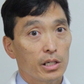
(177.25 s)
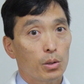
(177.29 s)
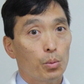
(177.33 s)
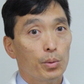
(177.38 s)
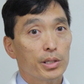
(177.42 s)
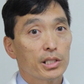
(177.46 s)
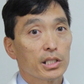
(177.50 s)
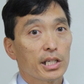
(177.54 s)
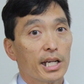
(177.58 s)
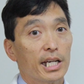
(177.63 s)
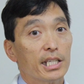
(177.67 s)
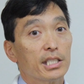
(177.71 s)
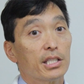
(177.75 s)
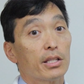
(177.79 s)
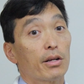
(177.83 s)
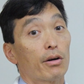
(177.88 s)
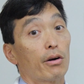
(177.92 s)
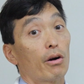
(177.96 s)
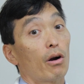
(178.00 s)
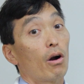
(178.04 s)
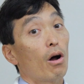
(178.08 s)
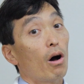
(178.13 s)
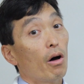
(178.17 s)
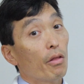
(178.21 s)
in which case there
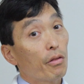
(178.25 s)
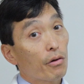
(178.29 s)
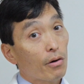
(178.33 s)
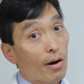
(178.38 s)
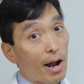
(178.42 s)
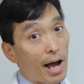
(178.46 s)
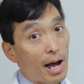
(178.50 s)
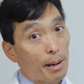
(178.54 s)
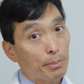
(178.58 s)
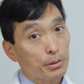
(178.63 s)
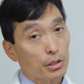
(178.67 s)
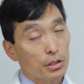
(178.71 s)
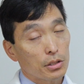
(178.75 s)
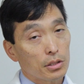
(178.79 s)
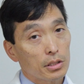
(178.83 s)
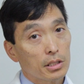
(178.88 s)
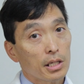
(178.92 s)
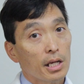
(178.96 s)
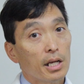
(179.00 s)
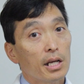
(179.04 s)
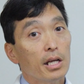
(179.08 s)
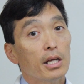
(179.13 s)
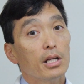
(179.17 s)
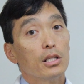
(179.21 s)
are other
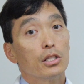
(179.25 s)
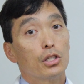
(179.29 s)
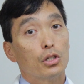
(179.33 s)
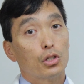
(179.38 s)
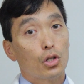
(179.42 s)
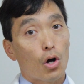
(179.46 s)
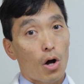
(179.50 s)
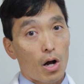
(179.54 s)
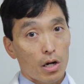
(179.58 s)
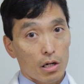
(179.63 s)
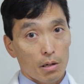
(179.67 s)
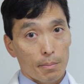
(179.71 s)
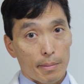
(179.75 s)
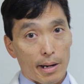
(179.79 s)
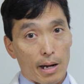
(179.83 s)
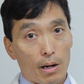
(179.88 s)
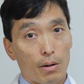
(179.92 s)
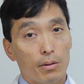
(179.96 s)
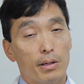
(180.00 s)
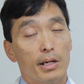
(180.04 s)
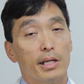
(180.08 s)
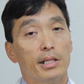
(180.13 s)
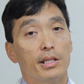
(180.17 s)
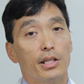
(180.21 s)
options to talk
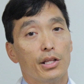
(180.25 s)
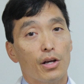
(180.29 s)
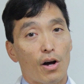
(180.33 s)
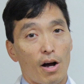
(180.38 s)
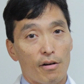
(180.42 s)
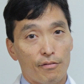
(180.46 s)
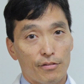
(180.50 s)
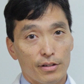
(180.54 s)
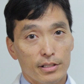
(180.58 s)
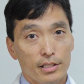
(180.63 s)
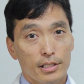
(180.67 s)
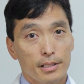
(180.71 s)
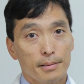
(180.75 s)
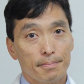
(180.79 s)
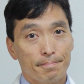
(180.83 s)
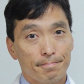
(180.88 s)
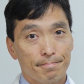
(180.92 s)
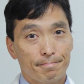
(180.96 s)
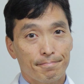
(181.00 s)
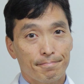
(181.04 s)
about in the office.